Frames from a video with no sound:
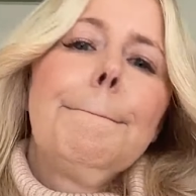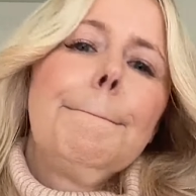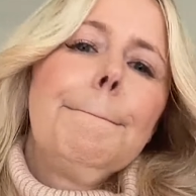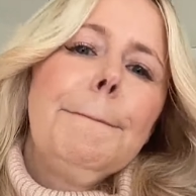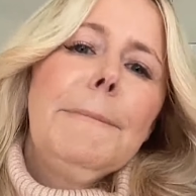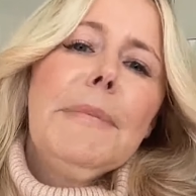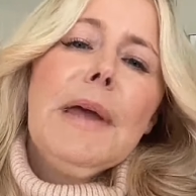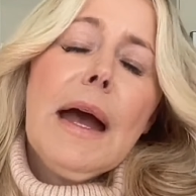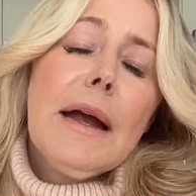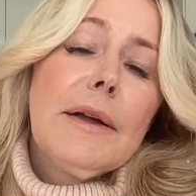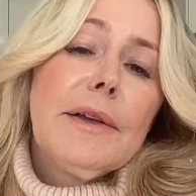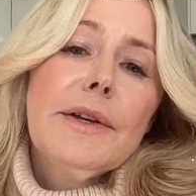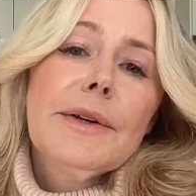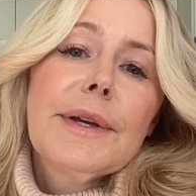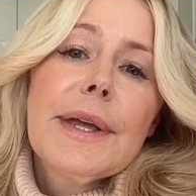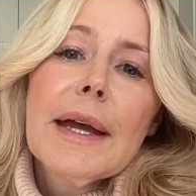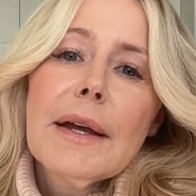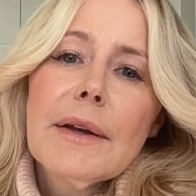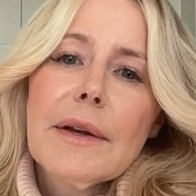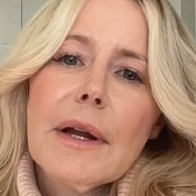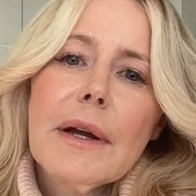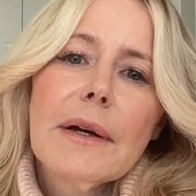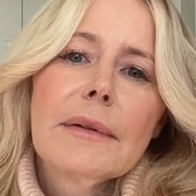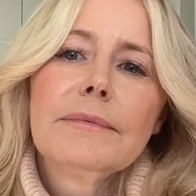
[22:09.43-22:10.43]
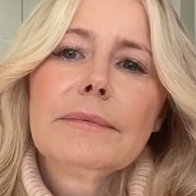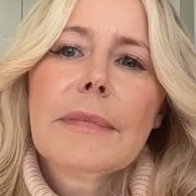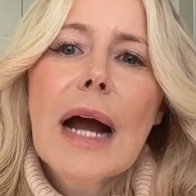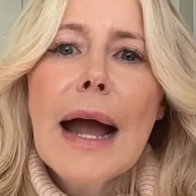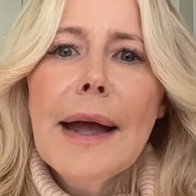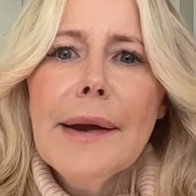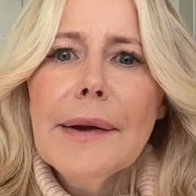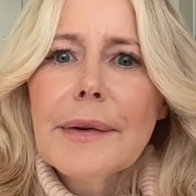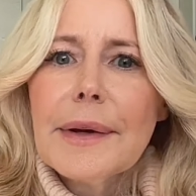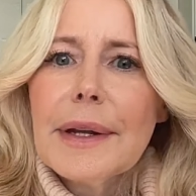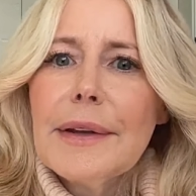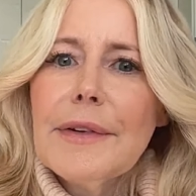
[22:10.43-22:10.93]
Yeah, you can't know. Can't I
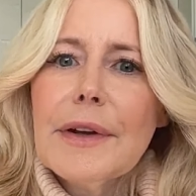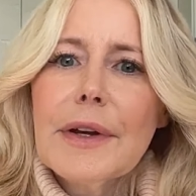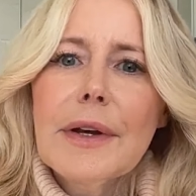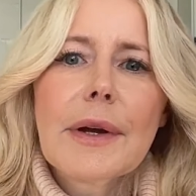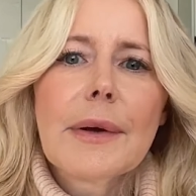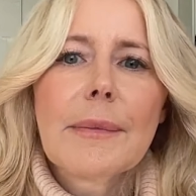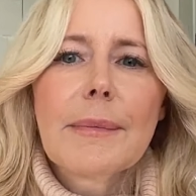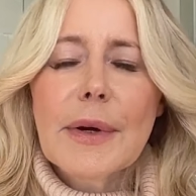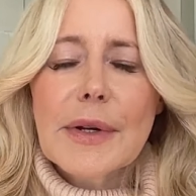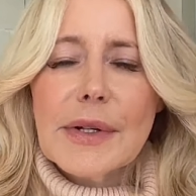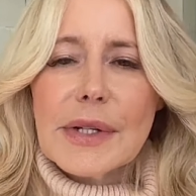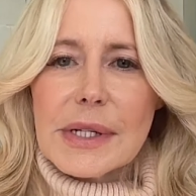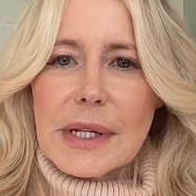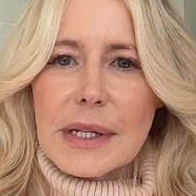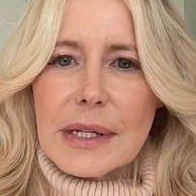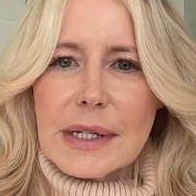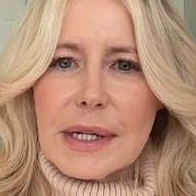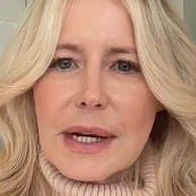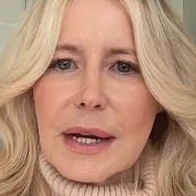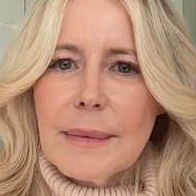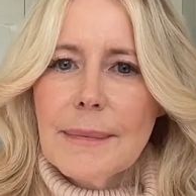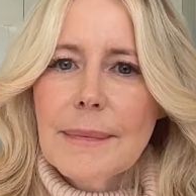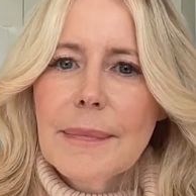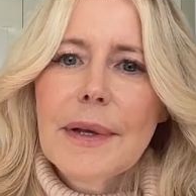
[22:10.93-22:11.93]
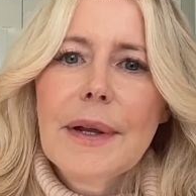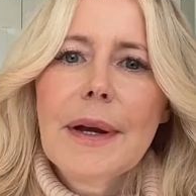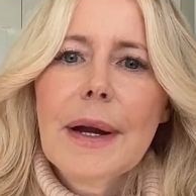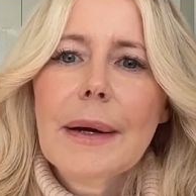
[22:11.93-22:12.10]
don't know. even know most of the time. You